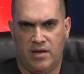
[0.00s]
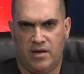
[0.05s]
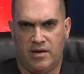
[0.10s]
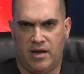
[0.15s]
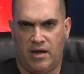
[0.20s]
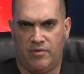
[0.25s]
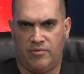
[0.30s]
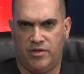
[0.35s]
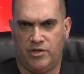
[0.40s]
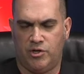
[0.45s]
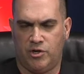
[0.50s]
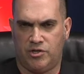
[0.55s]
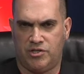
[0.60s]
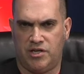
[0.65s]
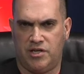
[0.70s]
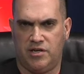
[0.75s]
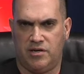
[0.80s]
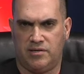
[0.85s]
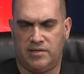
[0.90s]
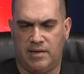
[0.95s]
Now, the
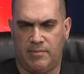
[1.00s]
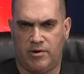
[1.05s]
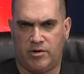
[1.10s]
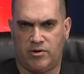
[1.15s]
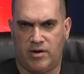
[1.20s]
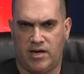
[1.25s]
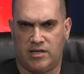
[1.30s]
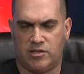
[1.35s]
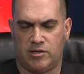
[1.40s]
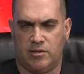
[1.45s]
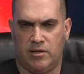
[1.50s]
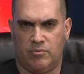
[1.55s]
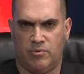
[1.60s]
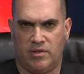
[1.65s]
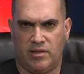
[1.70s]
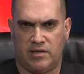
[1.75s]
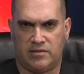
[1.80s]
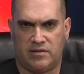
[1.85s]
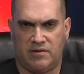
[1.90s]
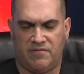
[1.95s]
Jersey Young Democrats, along with
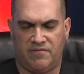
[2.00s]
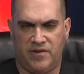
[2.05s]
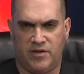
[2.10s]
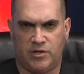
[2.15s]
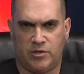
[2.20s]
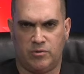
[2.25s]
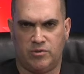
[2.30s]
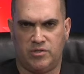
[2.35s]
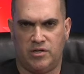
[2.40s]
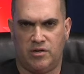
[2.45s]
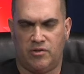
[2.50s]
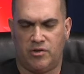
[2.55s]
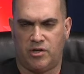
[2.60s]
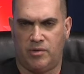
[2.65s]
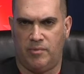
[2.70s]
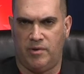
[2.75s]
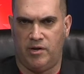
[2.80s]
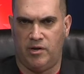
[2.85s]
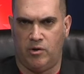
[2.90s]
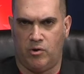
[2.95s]
elected officials and other
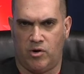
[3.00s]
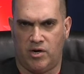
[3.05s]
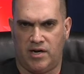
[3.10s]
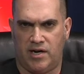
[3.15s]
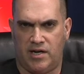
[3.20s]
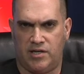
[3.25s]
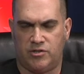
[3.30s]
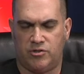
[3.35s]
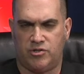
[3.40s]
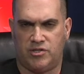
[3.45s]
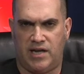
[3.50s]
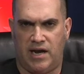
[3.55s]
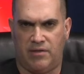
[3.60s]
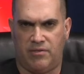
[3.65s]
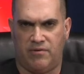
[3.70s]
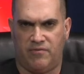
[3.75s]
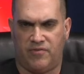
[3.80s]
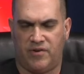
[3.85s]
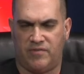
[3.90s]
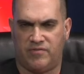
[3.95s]
community organizers,
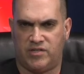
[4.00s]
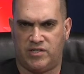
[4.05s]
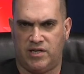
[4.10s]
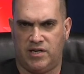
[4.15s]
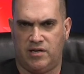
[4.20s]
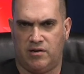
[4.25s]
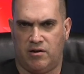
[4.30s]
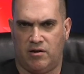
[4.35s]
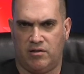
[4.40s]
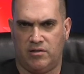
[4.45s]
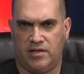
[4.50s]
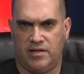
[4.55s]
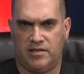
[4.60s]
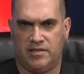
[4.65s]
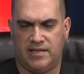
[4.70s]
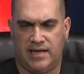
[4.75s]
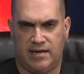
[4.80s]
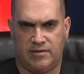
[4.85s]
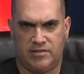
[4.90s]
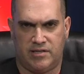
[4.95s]
gathered in front of City Hall in
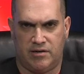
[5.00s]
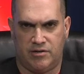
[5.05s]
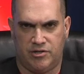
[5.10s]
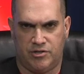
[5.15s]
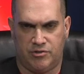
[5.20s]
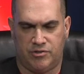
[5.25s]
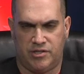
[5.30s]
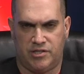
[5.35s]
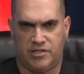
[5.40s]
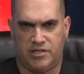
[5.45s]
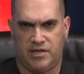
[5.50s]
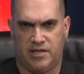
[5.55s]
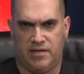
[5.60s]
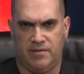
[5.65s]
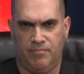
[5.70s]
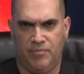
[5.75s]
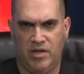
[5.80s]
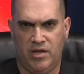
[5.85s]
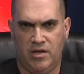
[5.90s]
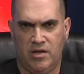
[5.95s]
downtown Jersey
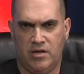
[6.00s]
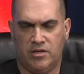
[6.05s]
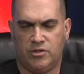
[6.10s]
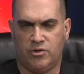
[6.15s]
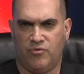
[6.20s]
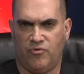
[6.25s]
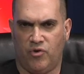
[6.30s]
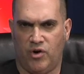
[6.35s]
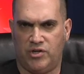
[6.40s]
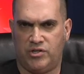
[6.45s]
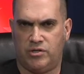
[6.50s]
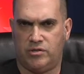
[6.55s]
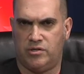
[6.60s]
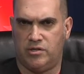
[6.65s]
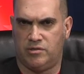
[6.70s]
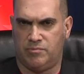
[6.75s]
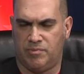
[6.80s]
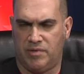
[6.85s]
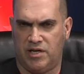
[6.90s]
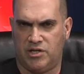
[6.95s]
City to voice their
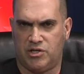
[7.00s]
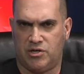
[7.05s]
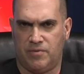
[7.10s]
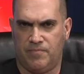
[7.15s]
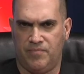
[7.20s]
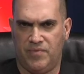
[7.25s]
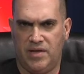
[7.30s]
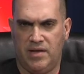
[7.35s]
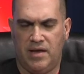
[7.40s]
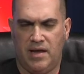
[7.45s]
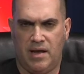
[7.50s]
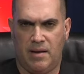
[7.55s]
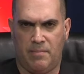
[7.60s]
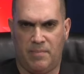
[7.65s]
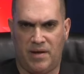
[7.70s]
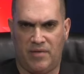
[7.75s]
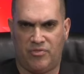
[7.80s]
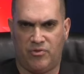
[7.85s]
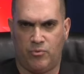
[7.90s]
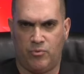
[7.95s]
displeasure
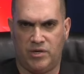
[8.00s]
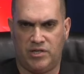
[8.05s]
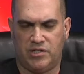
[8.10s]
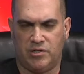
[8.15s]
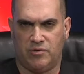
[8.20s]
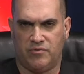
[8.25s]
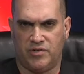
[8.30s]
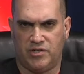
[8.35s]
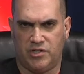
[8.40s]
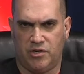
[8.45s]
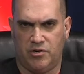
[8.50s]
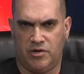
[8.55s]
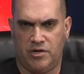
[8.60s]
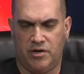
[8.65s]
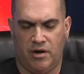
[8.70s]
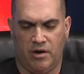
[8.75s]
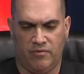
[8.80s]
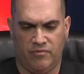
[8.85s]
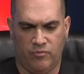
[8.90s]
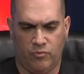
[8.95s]
about the recent overturning
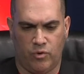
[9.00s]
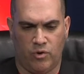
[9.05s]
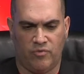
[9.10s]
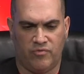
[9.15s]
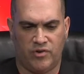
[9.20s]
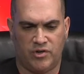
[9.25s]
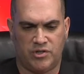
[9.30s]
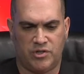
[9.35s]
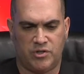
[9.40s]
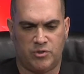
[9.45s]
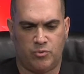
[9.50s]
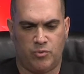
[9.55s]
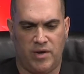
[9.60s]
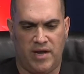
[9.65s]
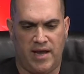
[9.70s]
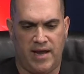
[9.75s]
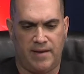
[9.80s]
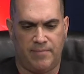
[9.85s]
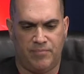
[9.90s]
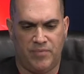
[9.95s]
of Roe versus
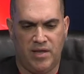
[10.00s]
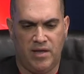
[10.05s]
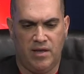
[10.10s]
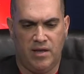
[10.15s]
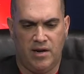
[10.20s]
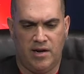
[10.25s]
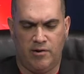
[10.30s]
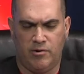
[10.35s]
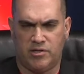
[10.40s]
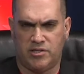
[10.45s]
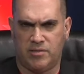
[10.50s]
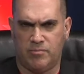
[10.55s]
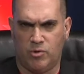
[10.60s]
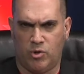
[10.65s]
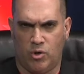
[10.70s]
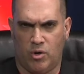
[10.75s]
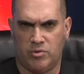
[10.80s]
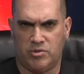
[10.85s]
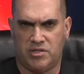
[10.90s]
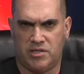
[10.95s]
Wade. Now, here are some
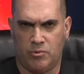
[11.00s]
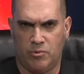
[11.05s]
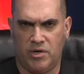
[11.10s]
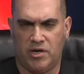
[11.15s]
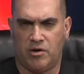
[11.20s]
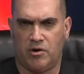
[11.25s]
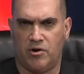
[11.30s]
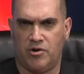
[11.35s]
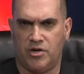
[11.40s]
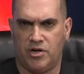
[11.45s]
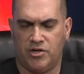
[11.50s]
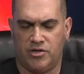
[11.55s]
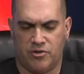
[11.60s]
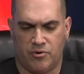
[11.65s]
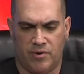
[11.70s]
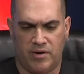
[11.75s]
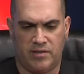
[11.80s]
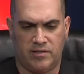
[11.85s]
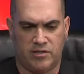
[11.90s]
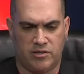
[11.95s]
quotes that we heard
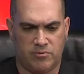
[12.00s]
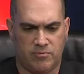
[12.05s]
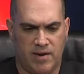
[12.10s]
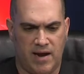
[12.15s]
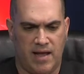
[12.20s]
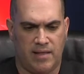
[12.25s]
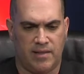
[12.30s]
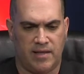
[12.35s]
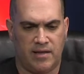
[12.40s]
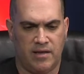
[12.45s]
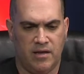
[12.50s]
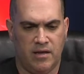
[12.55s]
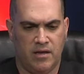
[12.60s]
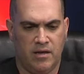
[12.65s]
during this rally.